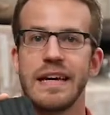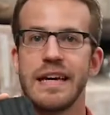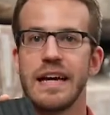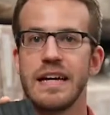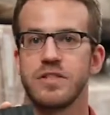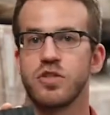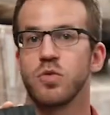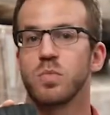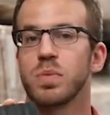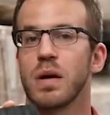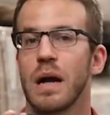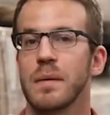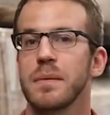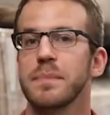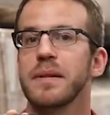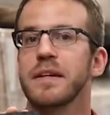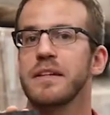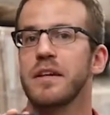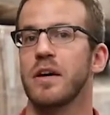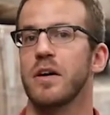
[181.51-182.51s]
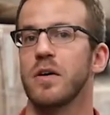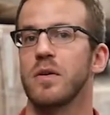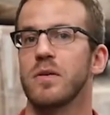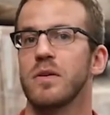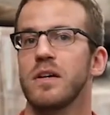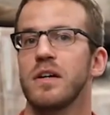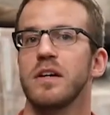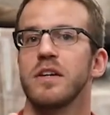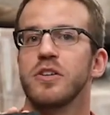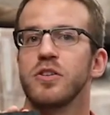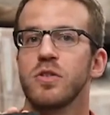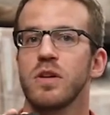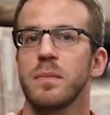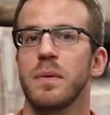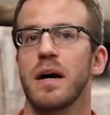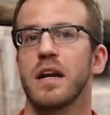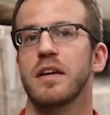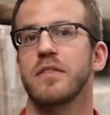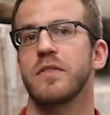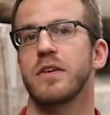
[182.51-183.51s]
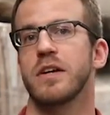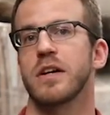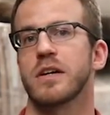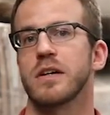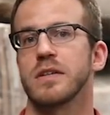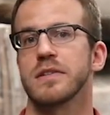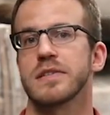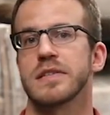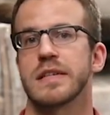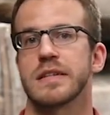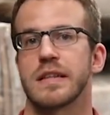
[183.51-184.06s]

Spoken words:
As you probably know, unibody vehicles